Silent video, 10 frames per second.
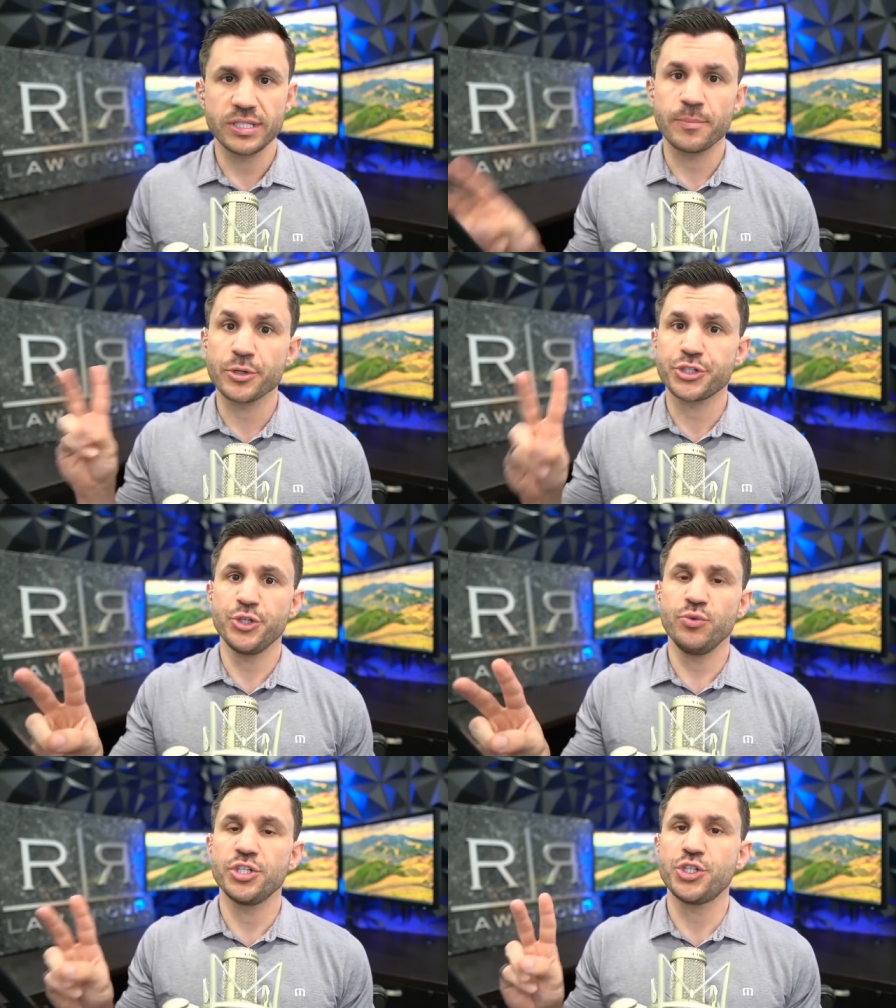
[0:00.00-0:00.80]
Number
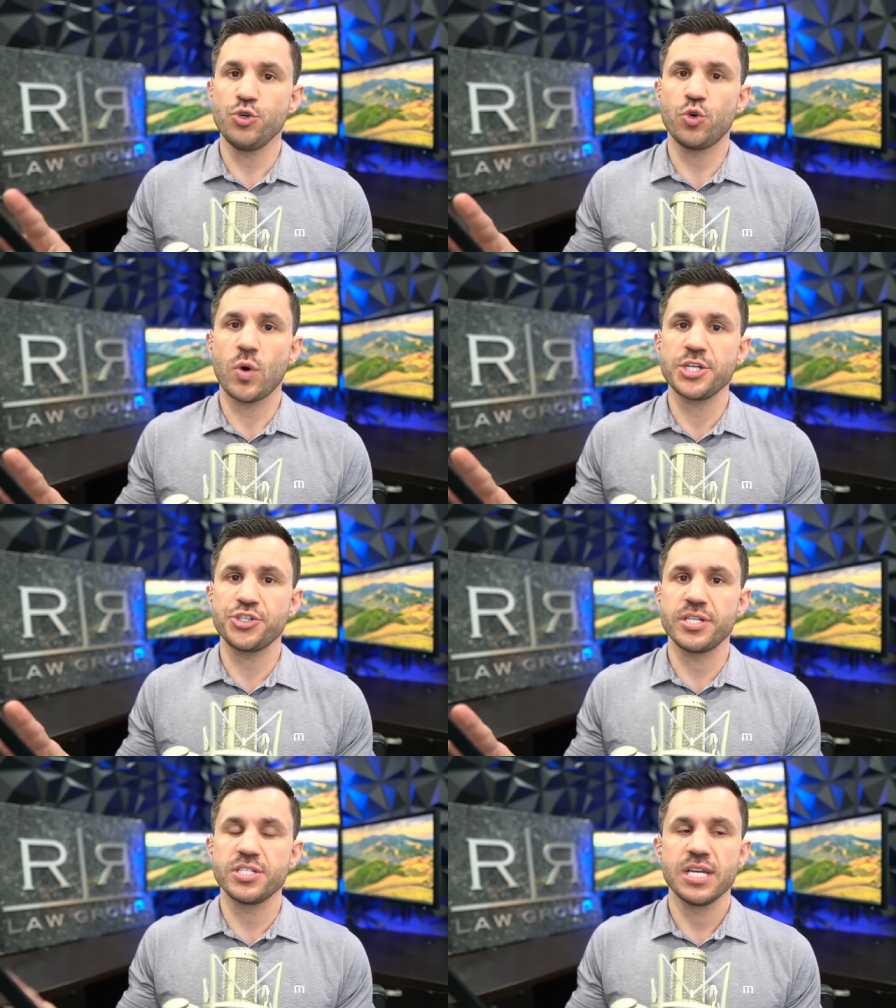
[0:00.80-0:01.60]
2, the 2
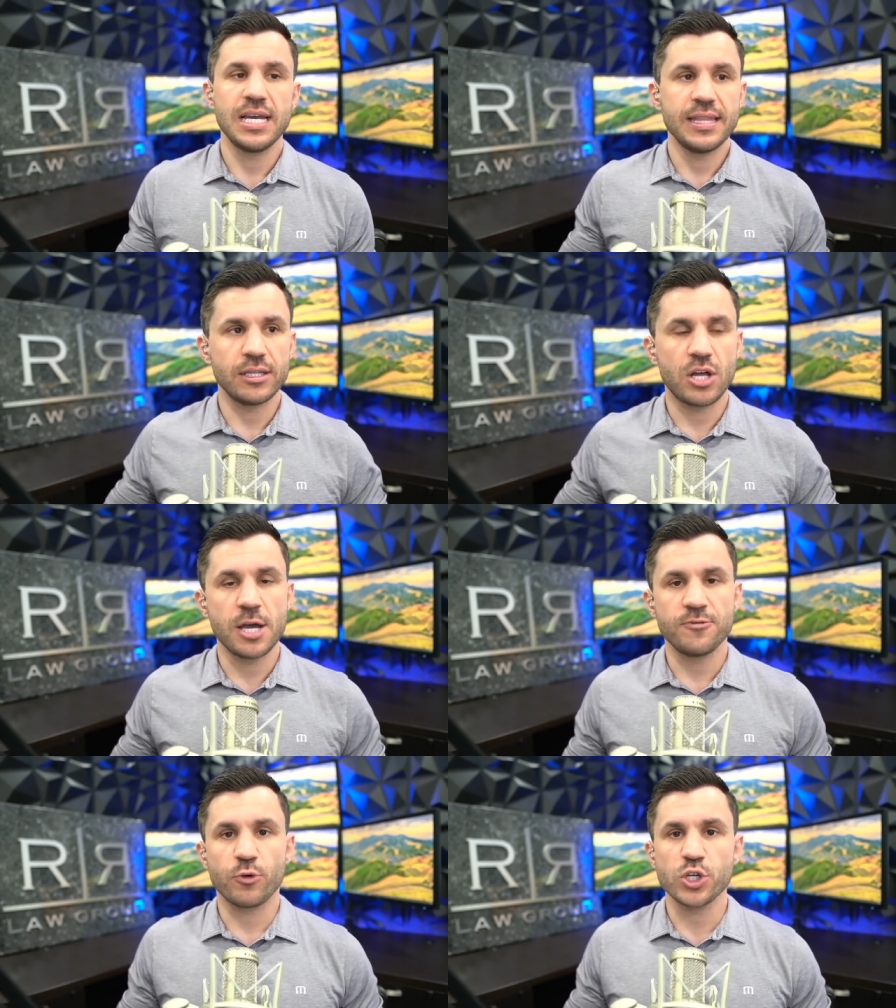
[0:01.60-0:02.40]
questions that law
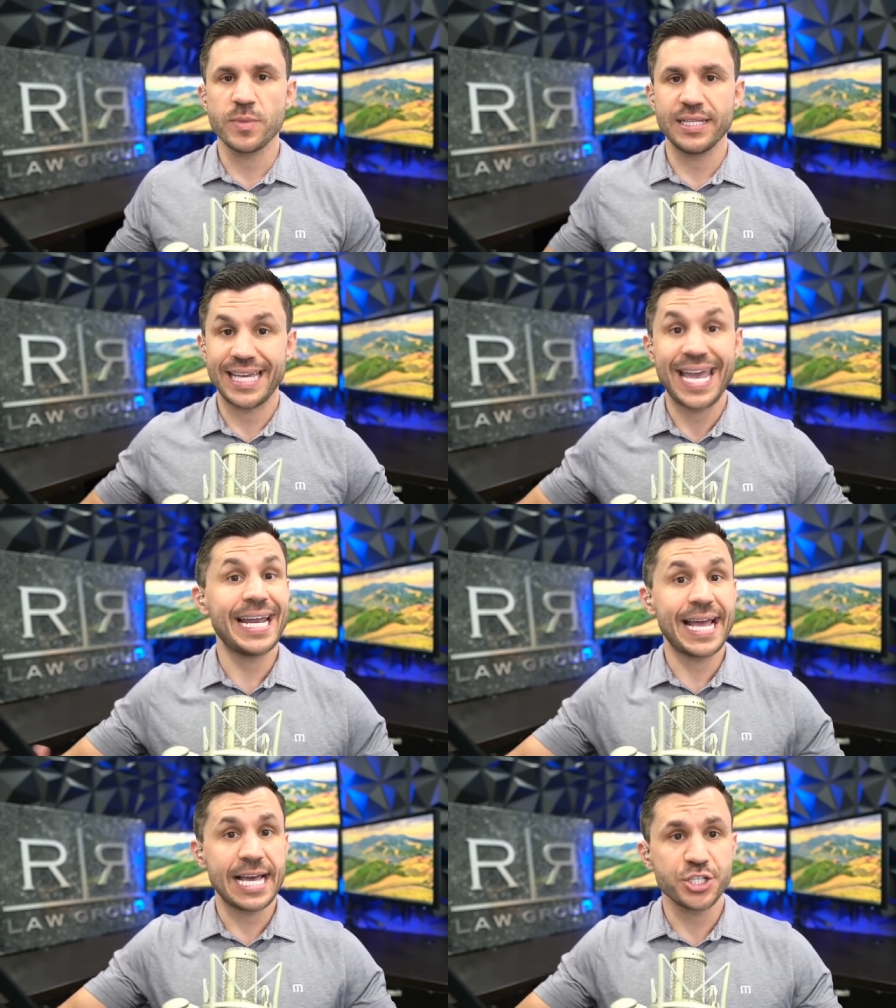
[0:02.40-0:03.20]
enforcement
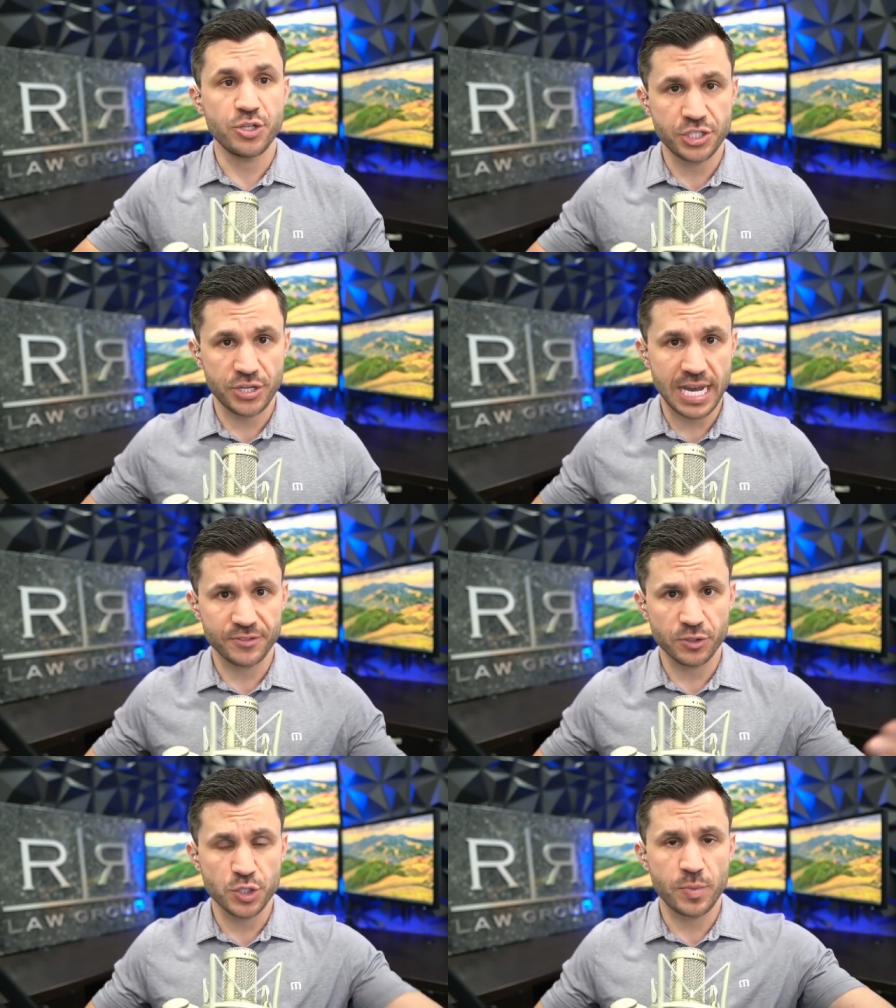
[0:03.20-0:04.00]
can ask you that you have
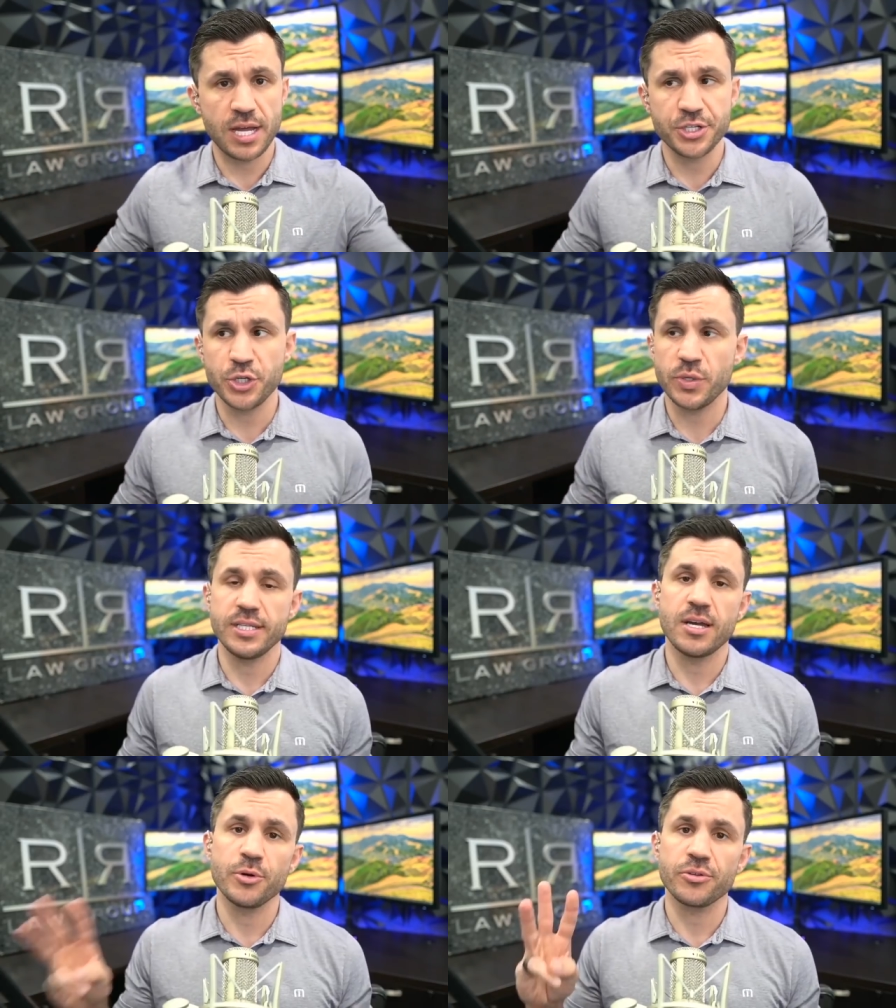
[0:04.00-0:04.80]
to respond to. And
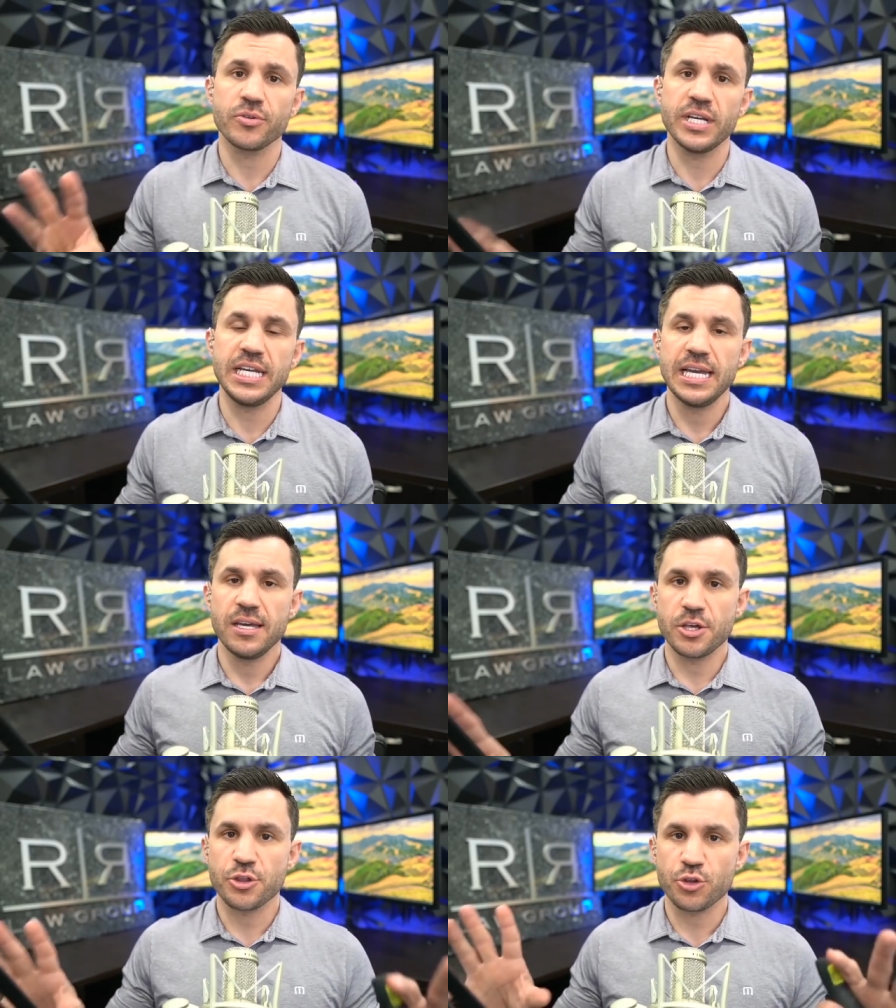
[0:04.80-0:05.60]
then number 3,
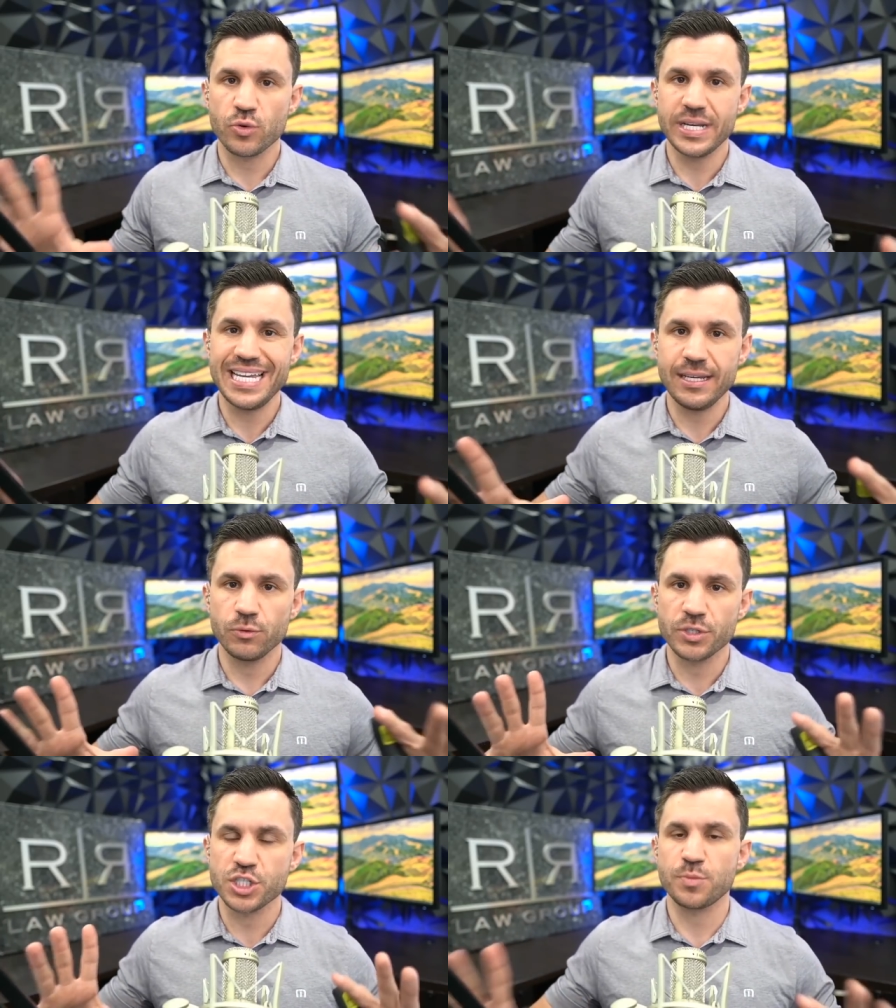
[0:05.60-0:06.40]
the 3
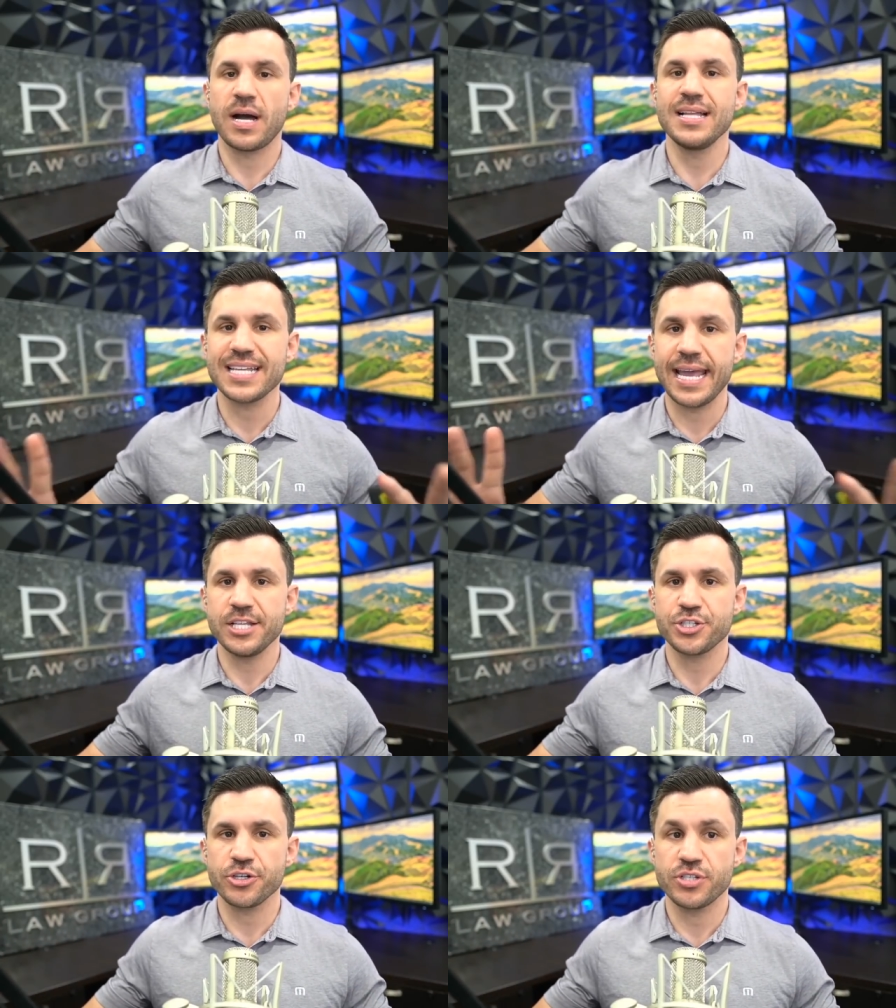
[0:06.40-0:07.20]
response
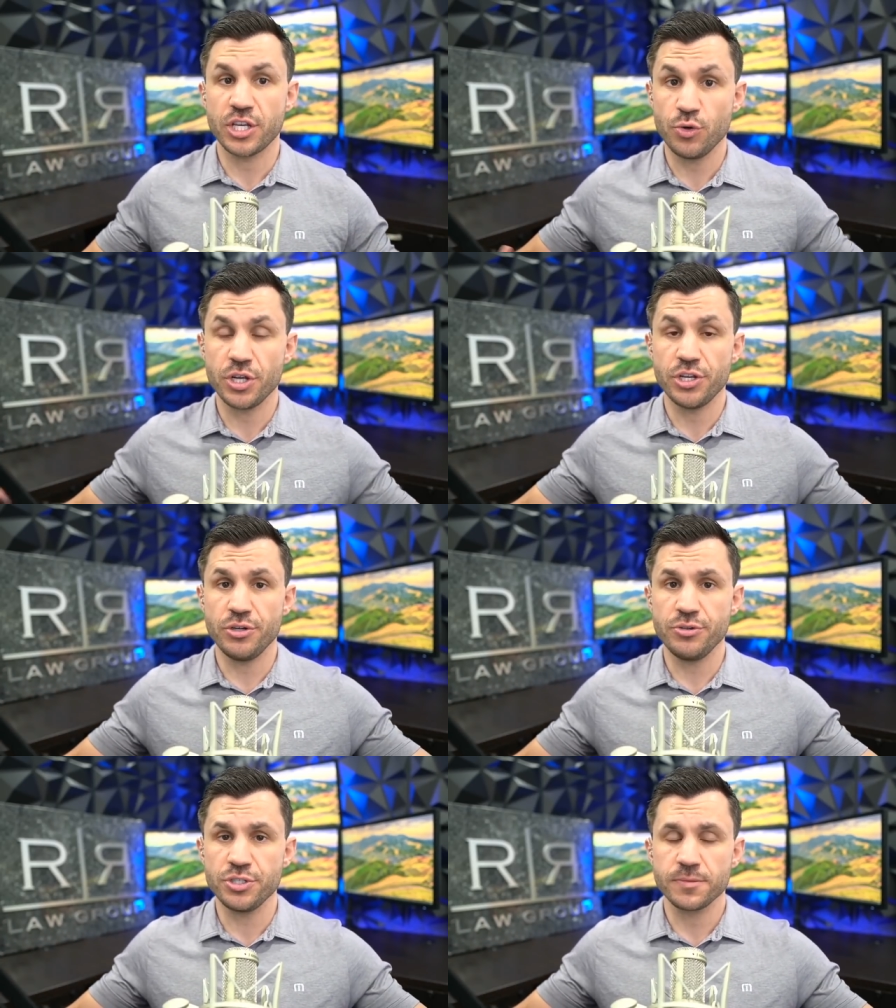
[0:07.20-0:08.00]
answers that you can
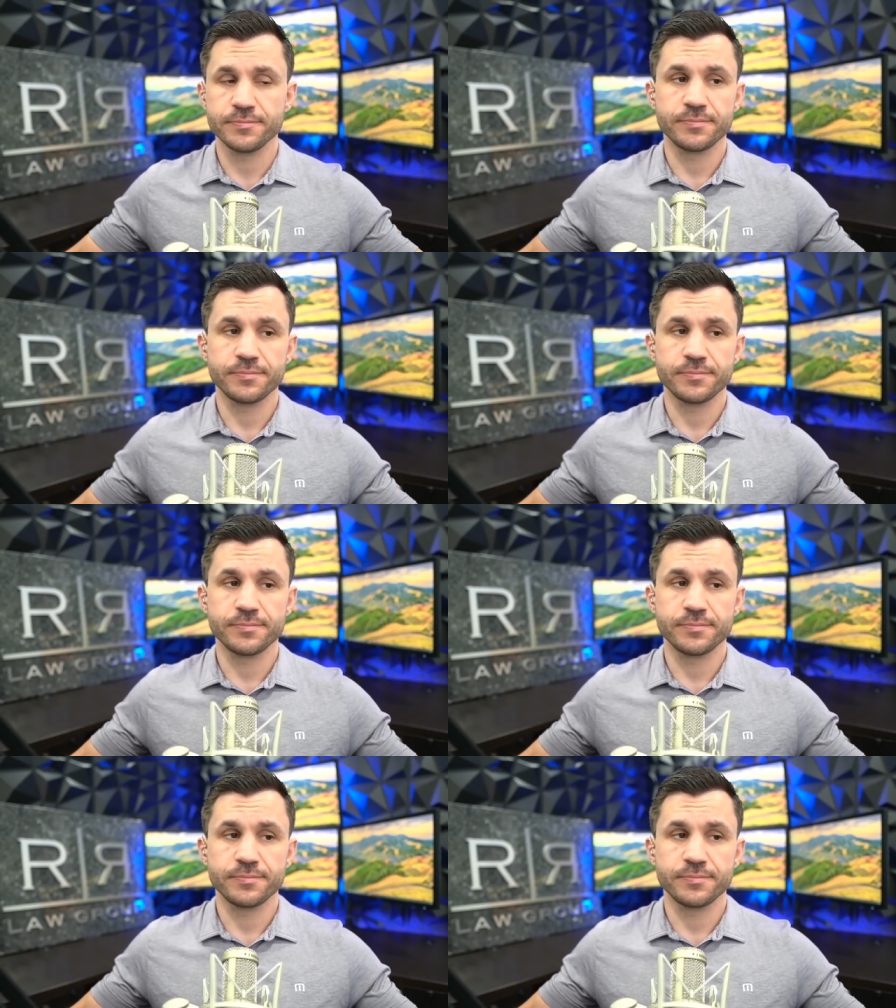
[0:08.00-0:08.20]
use